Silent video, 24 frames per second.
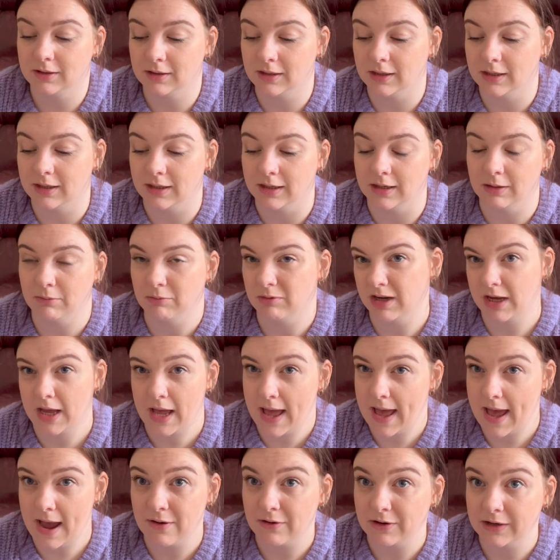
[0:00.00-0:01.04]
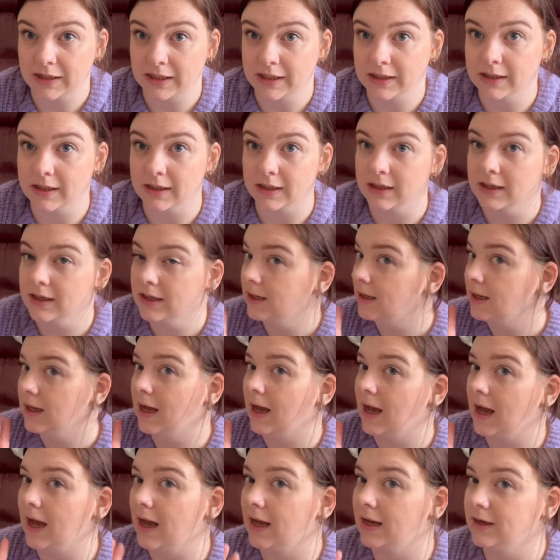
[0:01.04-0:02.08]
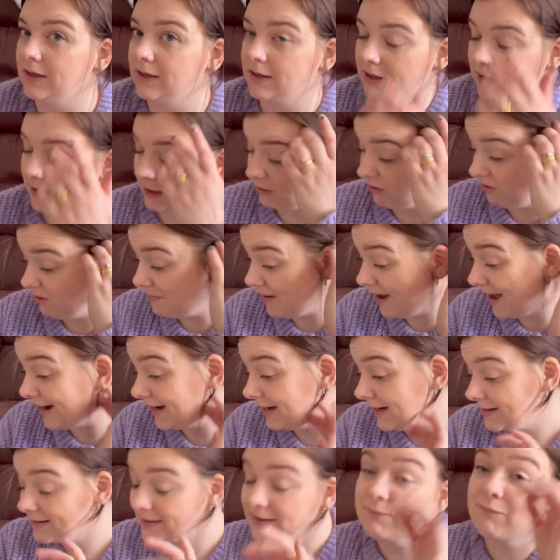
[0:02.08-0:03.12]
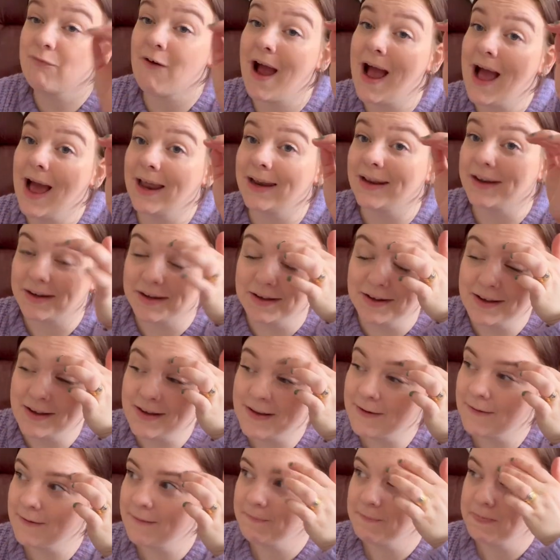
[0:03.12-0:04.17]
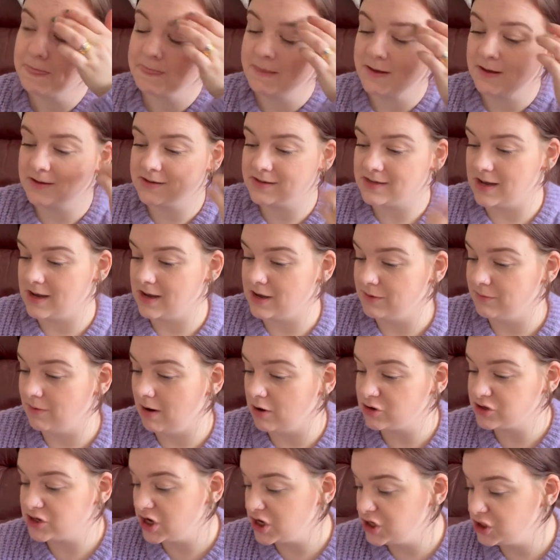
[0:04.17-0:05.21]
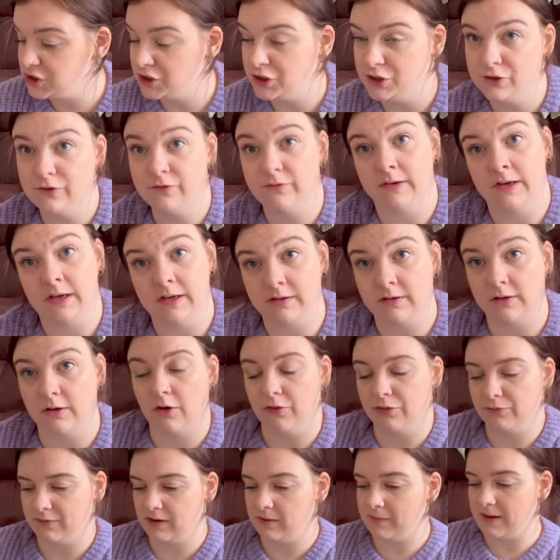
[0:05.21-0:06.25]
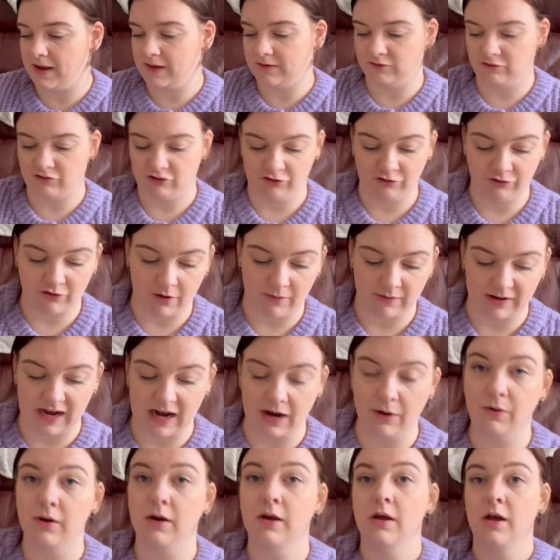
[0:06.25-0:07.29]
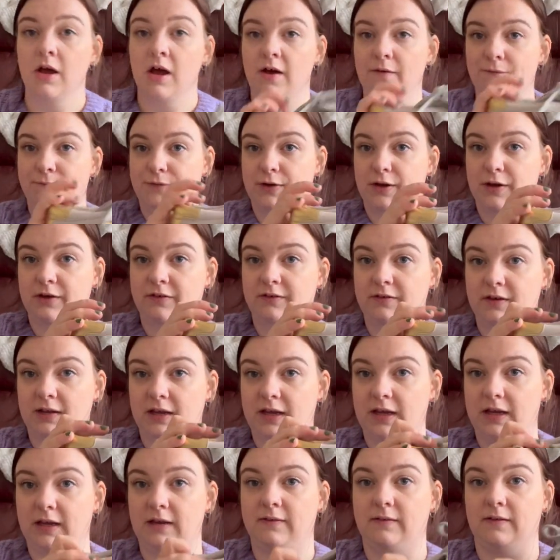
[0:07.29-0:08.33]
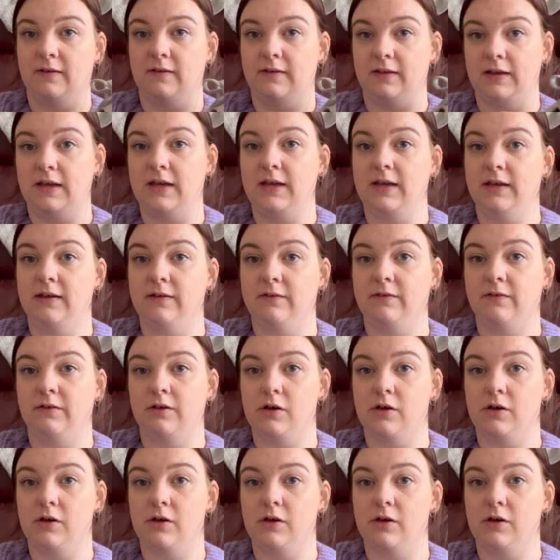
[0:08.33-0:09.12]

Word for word: and I didn't want to get hair on anything. And uh, she panicked and ran. So I'll show you shoes first. I got three pairs of shoes going out. First is these